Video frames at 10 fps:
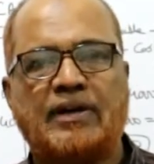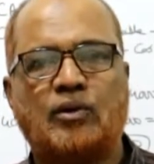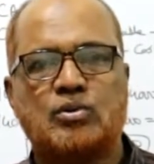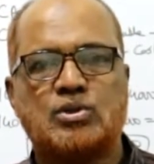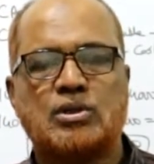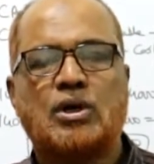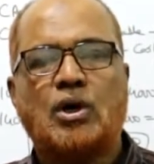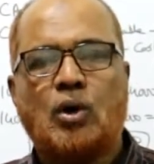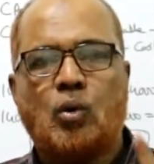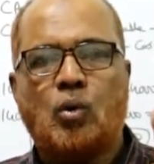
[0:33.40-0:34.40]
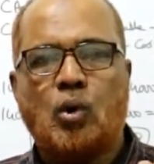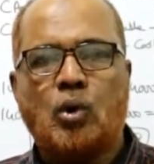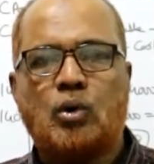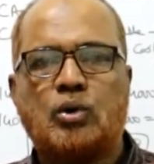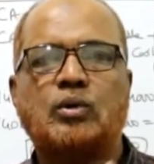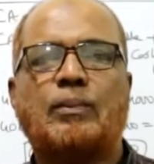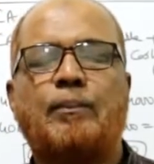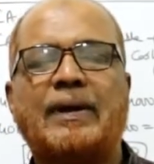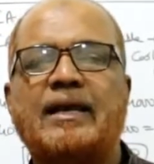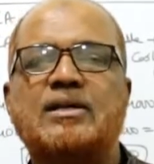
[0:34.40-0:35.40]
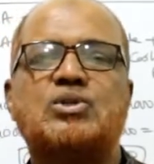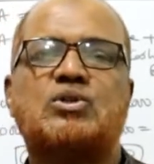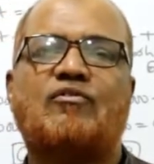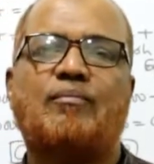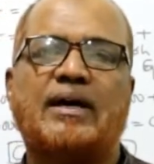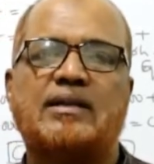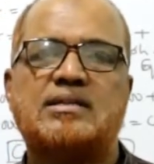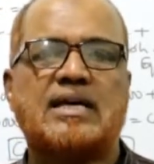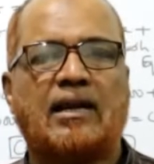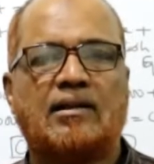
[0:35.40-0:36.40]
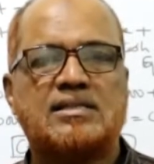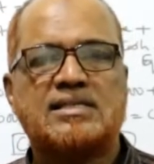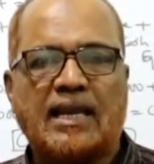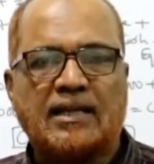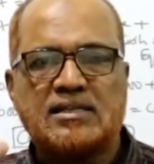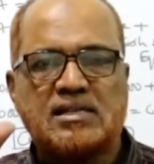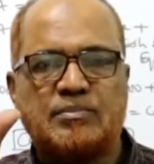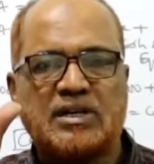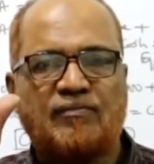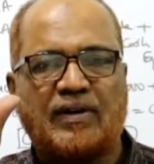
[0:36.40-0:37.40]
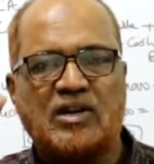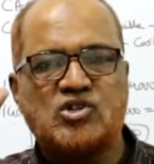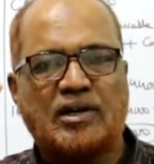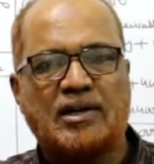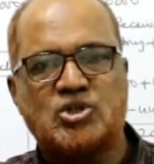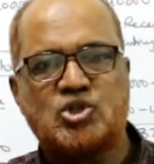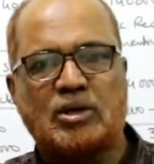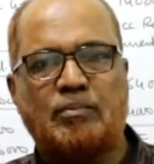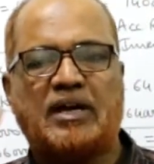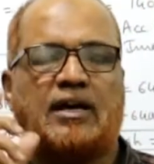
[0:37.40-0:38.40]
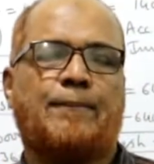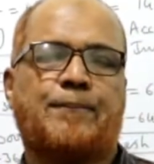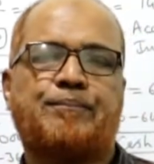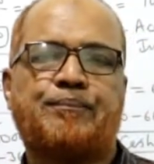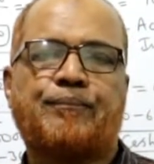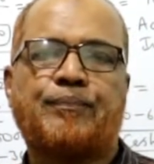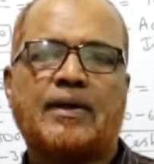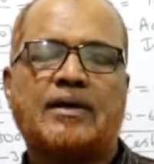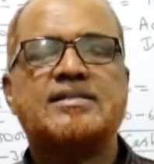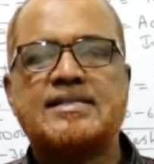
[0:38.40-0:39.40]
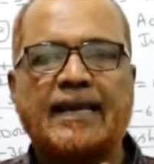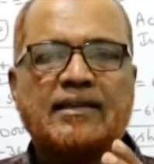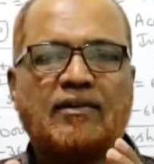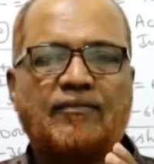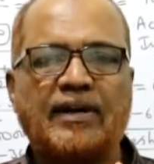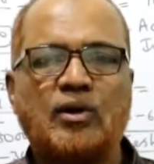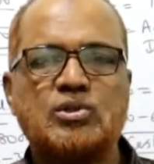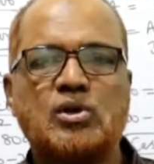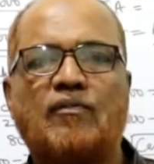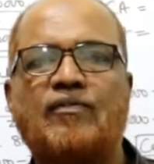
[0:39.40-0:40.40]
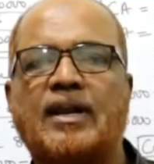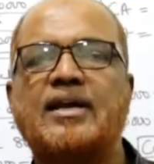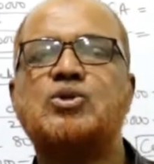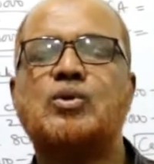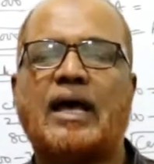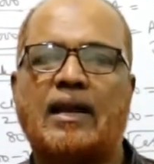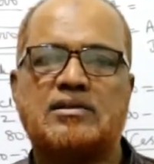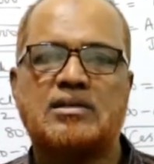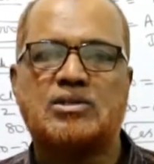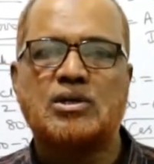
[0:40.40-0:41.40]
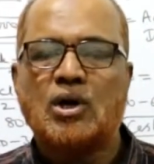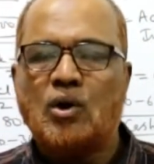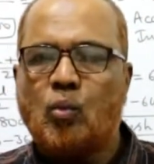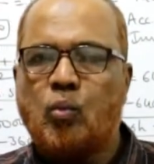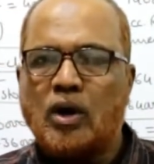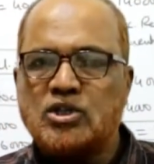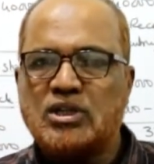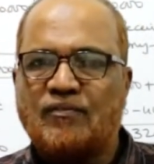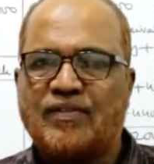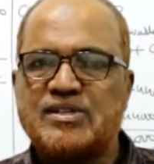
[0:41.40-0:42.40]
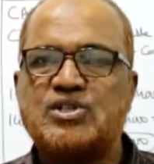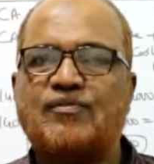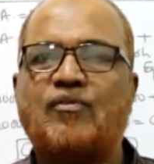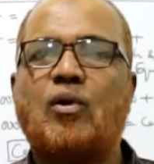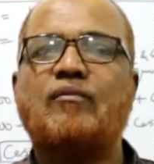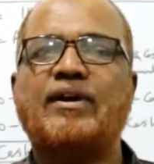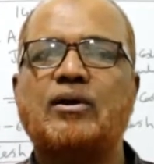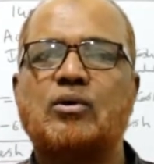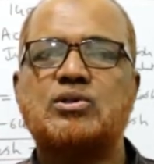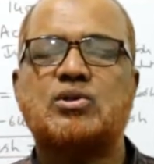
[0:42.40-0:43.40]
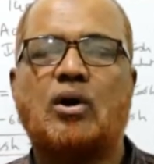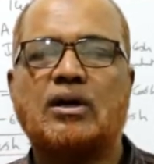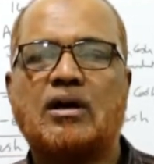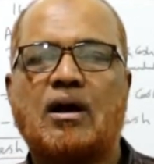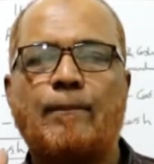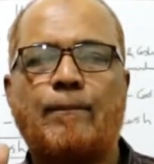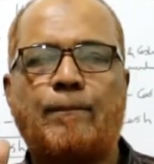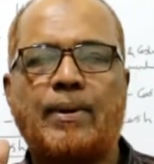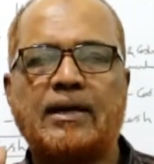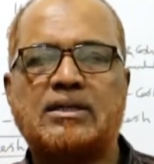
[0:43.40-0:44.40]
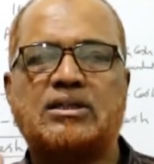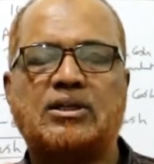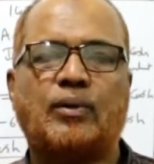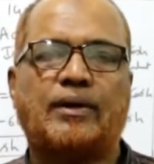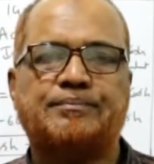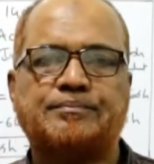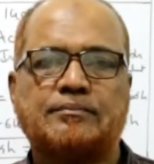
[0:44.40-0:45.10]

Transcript: videos go to the playlist of my channel select the subject financial decision making select the videos of ratio analysis watch the first four videos on complete theory